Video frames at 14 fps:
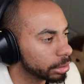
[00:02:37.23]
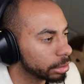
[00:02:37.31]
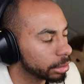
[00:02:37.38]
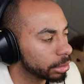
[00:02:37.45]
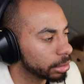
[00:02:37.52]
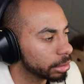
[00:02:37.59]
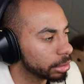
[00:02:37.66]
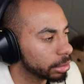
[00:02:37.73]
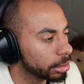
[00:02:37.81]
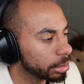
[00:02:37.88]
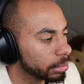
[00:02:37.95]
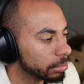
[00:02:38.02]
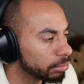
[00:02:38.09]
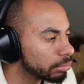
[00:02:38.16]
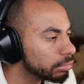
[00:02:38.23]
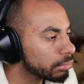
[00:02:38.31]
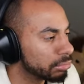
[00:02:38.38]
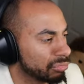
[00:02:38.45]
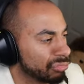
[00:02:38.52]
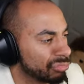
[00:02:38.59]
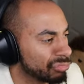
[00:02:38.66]

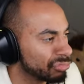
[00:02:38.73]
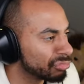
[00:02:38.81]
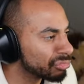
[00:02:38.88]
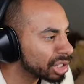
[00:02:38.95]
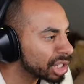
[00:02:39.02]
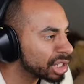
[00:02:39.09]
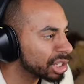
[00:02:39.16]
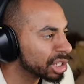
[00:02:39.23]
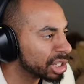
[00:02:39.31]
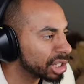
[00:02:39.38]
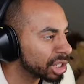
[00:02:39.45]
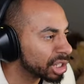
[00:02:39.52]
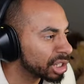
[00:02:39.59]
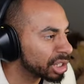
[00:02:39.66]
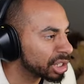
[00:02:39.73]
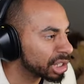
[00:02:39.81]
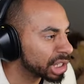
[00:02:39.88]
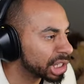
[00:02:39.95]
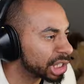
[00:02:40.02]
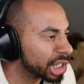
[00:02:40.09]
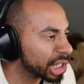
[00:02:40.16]

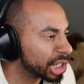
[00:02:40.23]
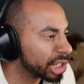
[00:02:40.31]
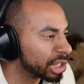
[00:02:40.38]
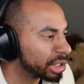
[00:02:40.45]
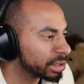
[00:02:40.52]
(silence)